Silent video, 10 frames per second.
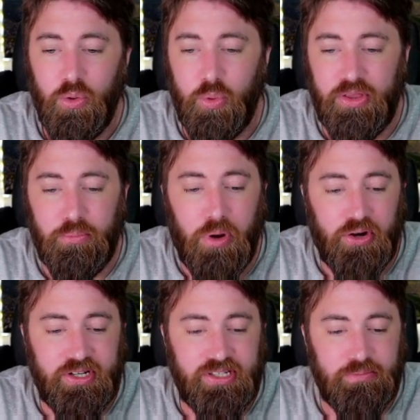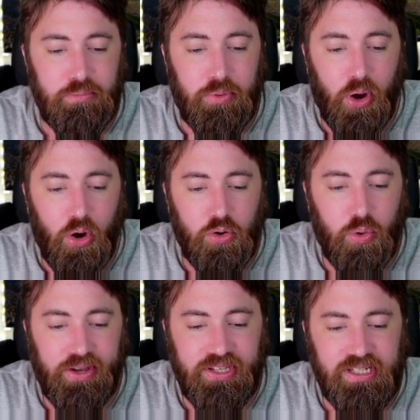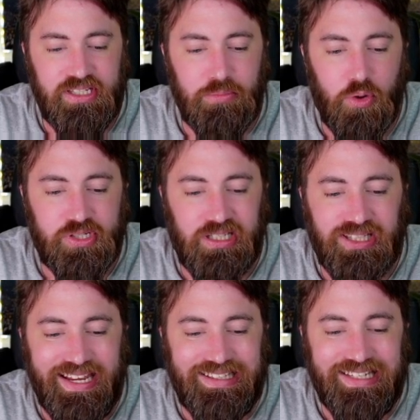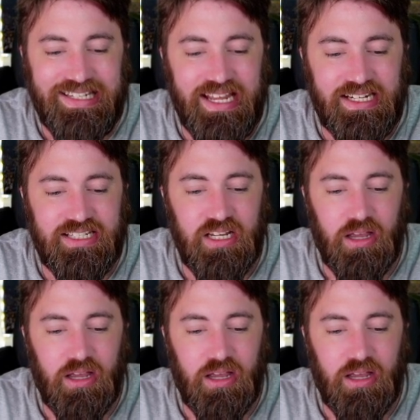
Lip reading: with Marcus Mbow, who I think is the most likely next